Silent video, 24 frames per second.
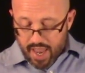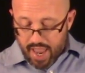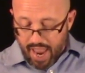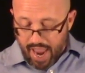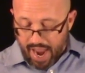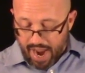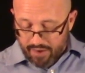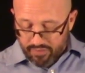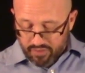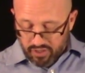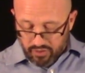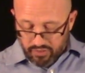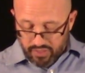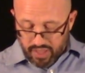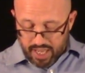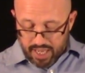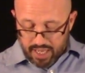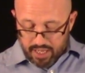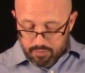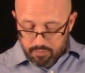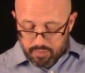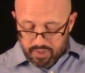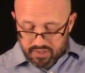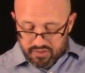After they
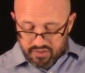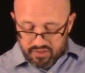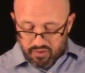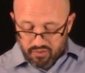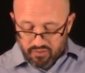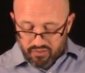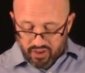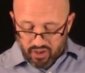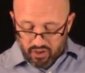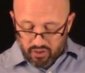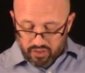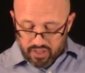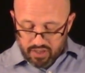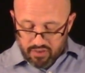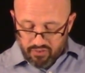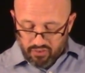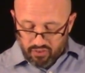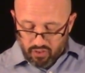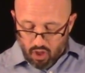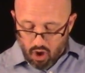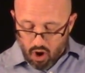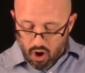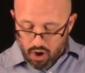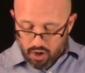had been severely
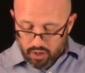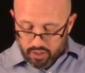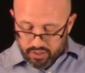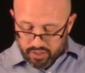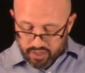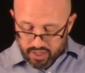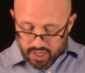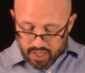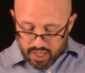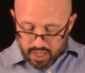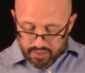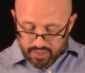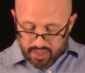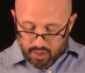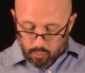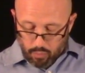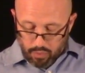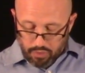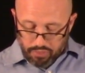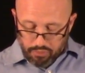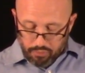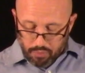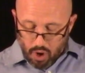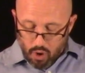flogged, they
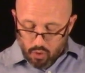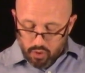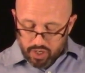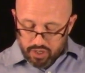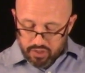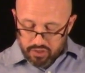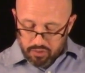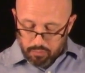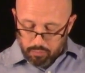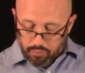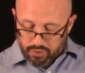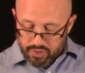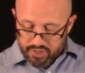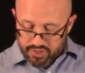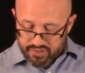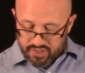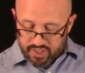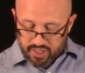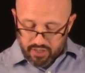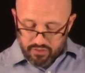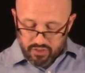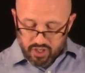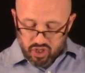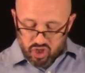were thrown into
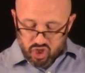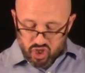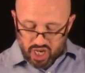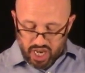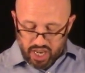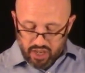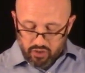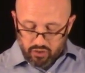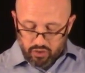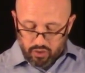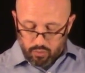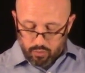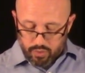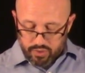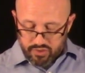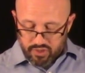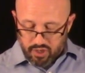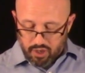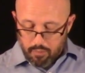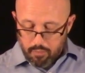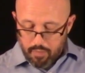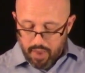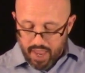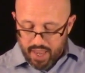prison, and the jailer was
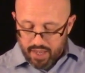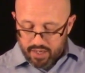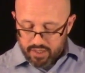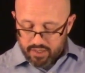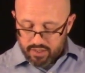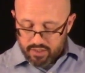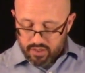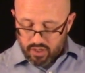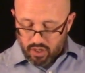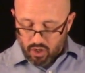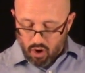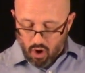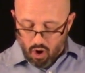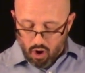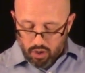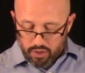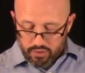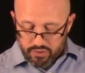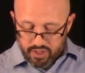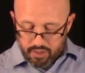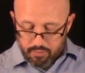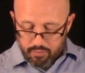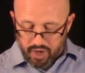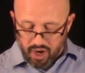commanded to
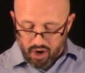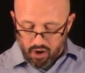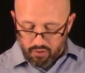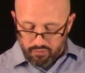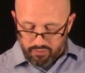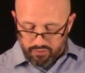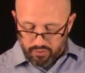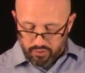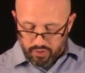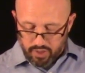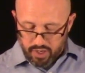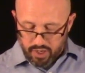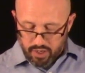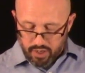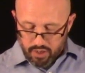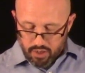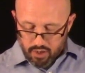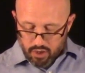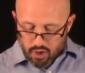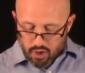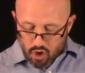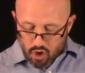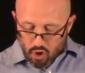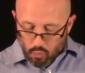guard them carefully.
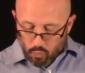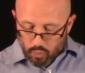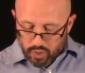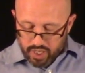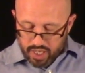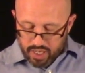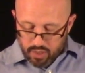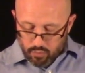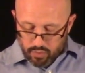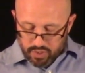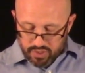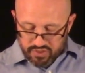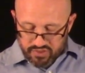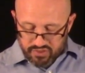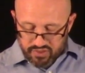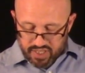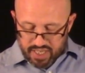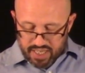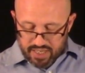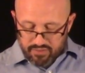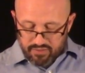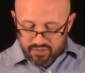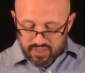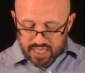When he
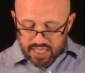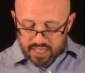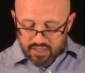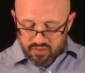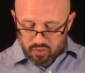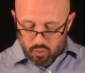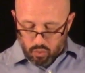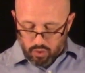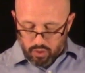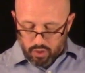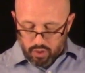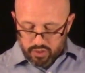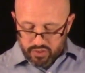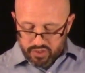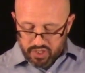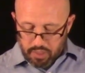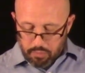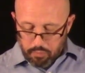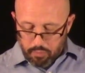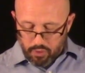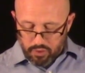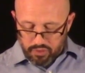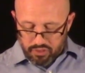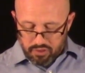received these orders, he
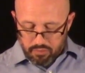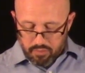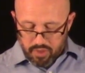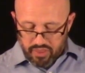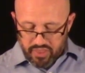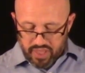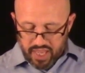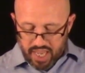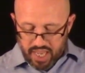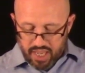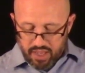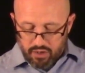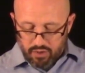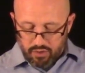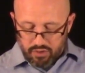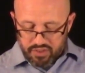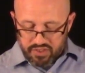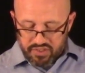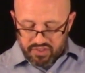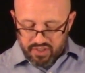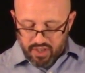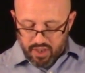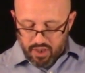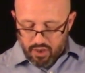put them in the inner
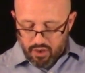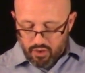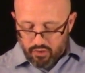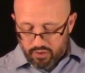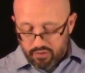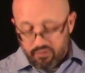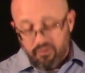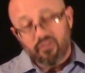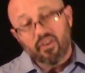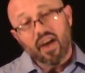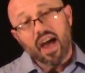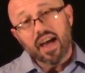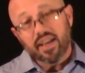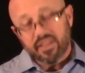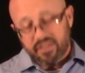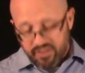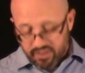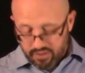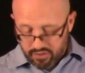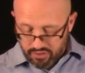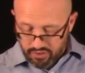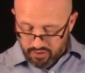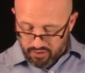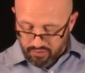cell and
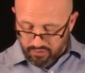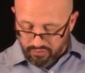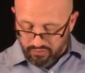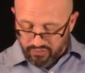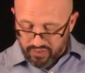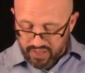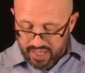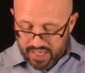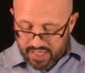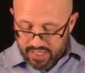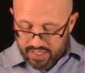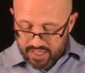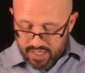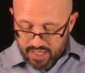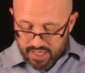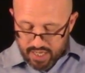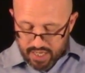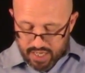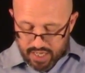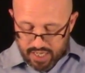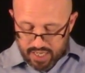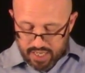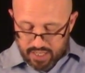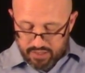fastened their feet
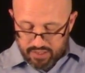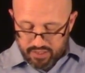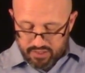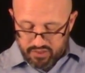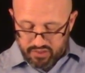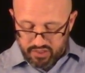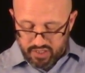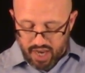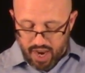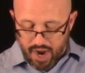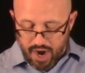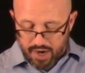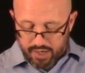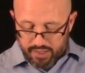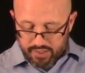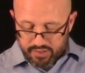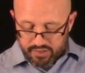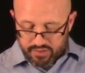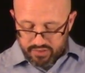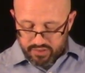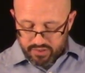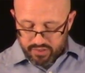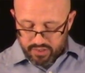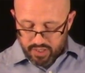in the
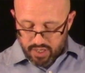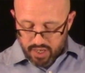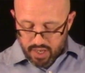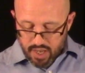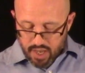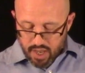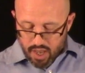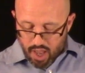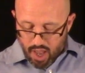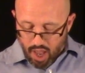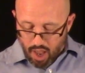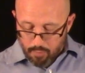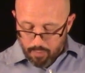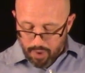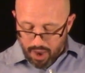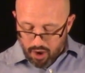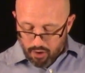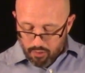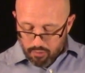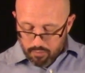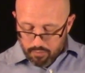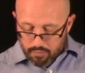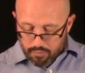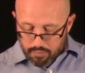stocks.
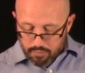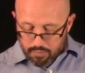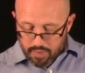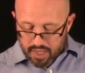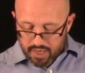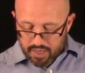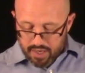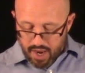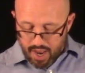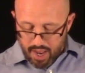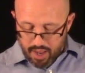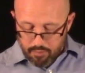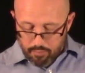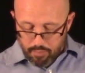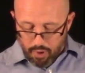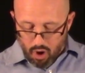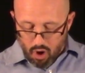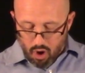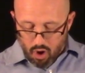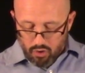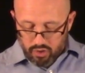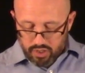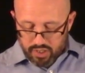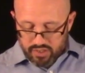About midnight,
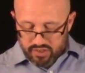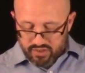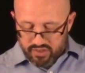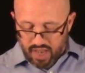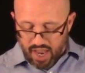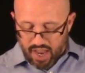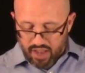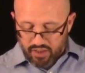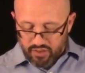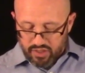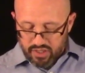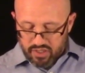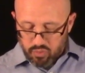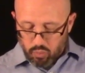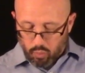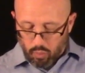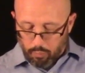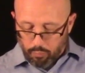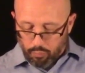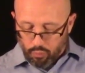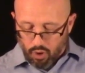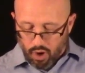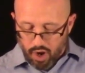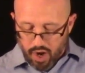Paul and Silas were
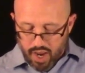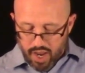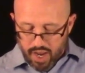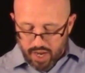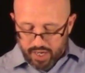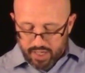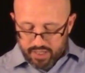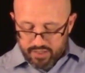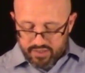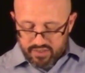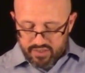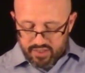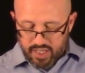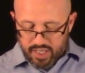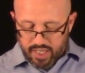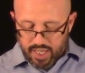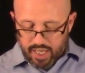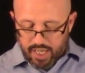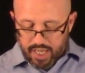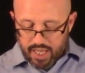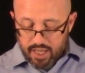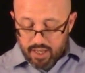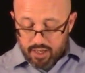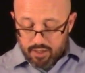praying and
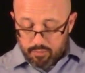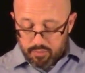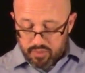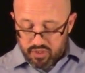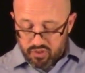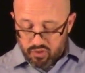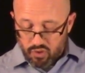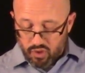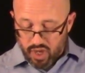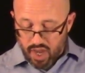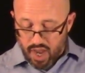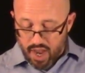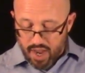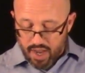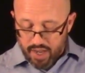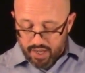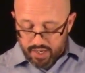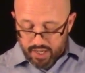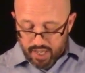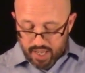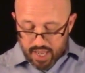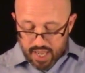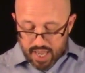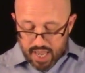singing hymns to
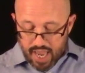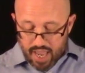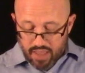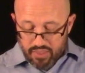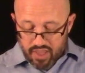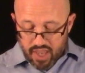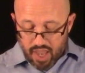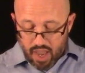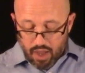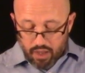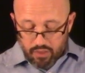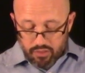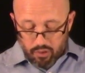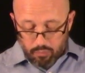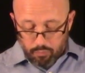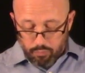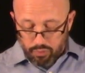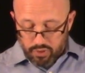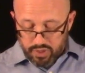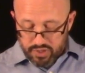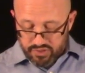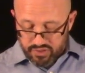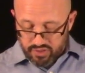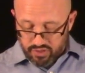God, and the other
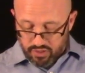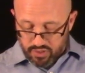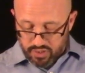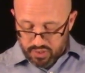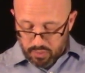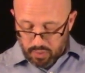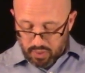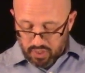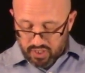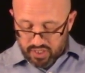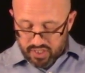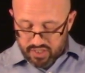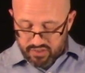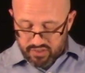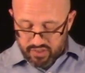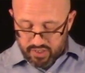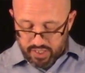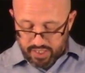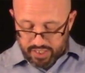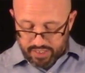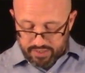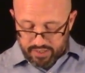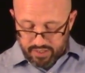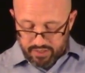prisoners were
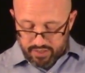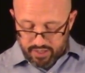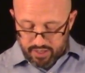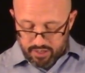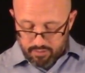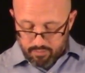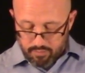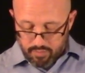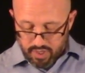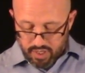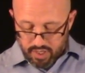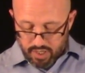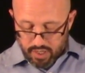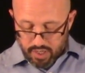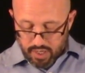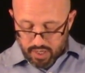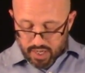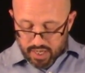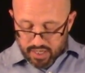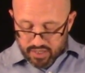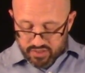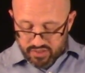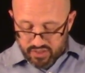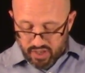listening to them.
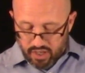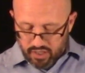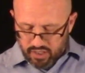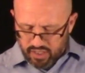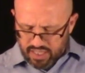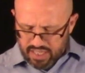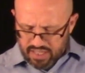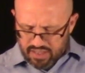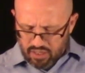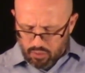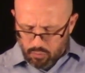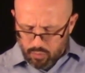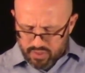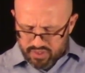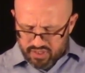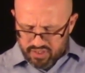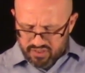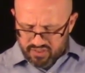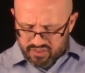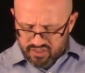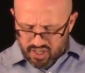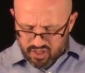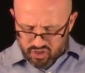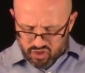Suddenly, there was
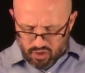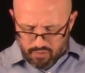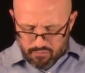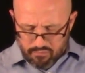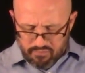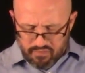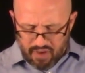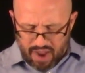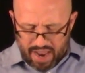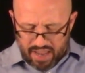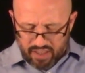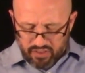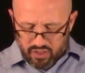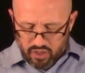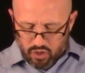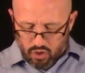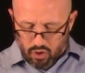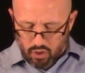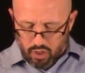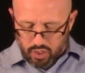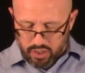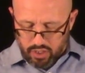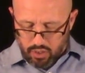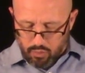such a violent
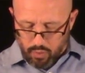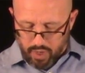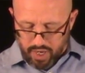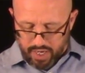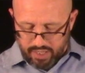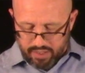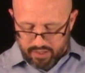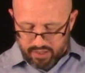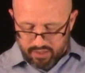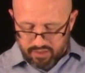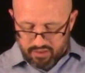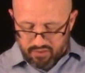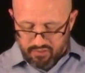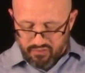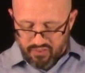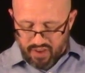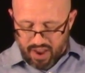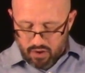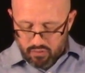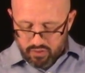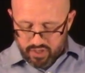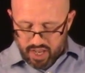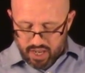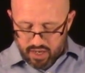earthquake that the
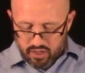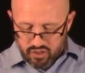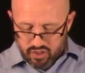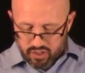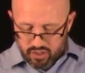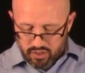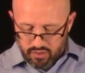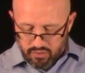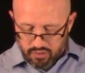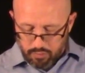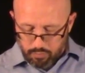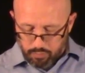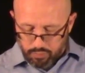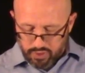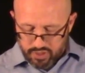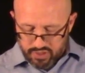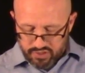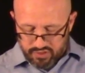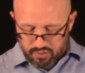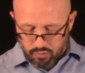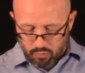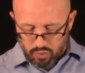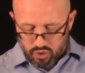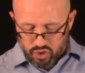foundation of the
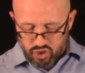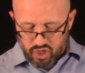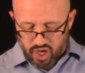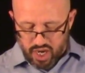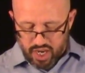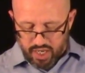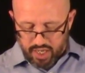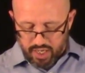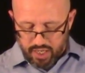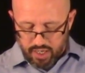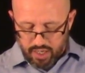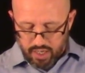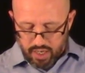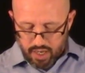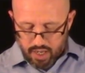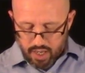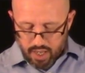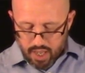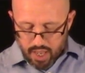prison were shaken.